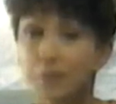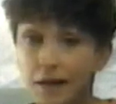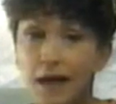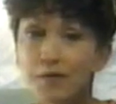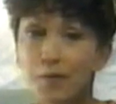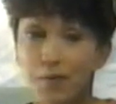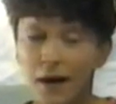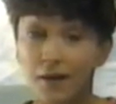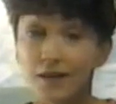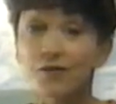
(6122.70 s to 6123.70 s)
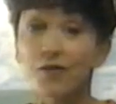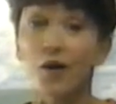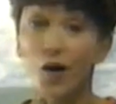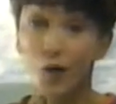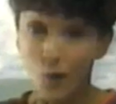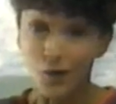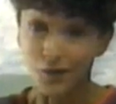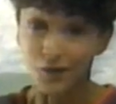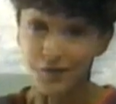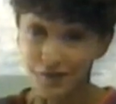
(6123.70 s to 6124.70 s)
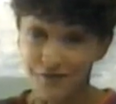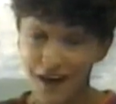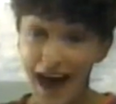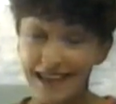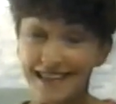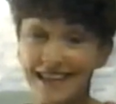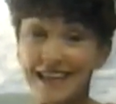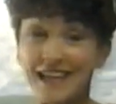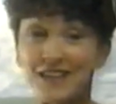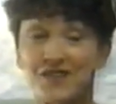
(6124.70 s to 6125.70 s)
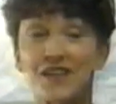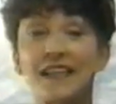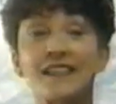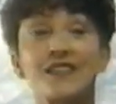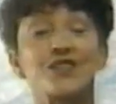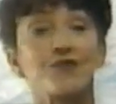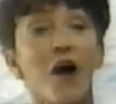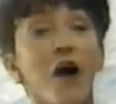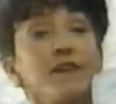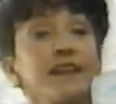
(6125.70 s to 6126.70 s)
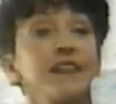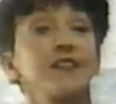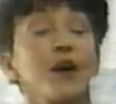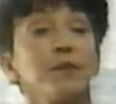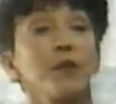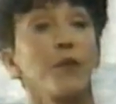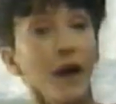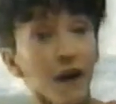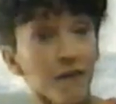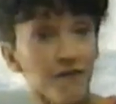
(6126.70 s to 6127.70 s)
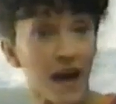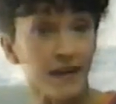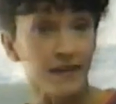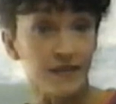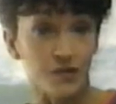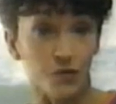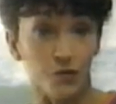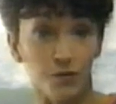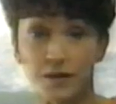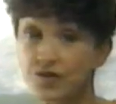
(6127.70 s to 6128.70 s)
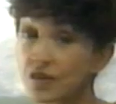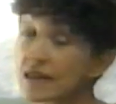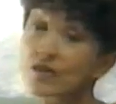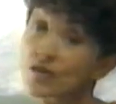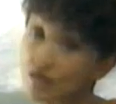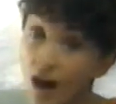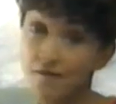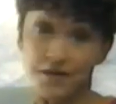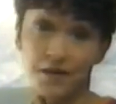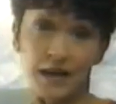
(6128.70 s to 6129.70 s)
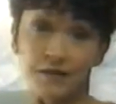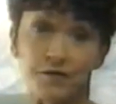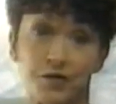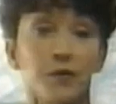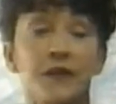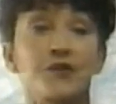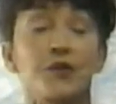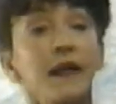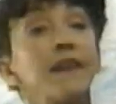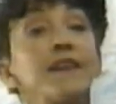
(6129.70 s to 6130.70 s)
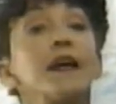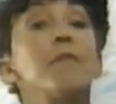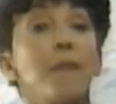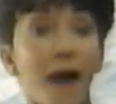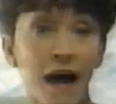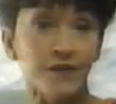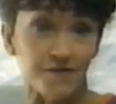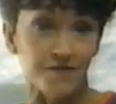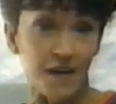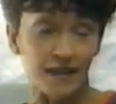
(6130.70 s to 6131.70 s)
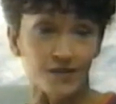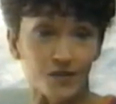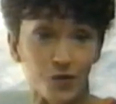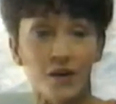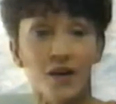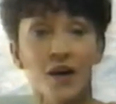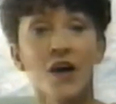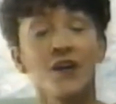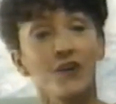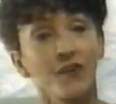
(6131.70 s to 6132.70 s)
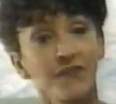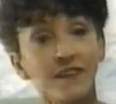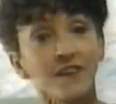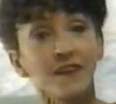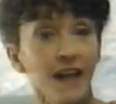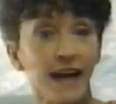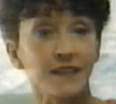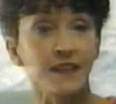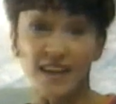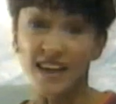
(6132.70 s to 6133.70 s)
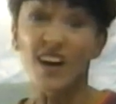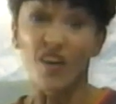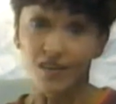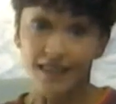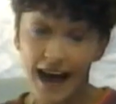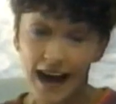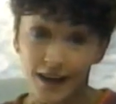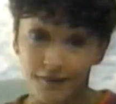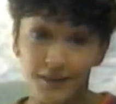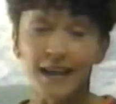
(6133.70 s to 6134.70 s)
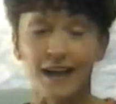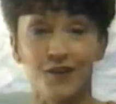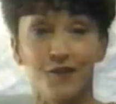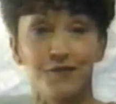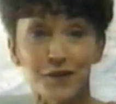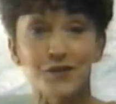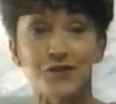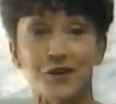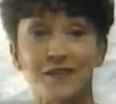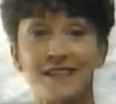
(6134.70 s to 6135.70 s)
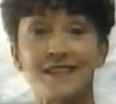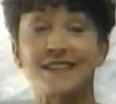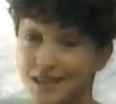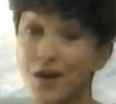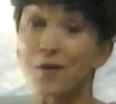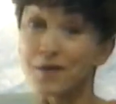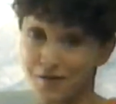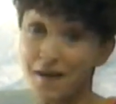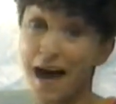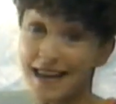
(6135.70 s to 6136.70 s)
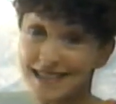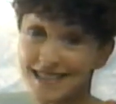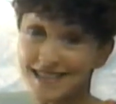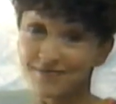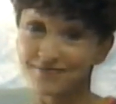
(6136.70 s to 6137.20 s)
blame your parents for a quarter of your fat. Genes strongly determine where fat is stored, but genes are not very influential in the amount of fat stored. Your physical activity or lack of it and your food choices determine your fatness.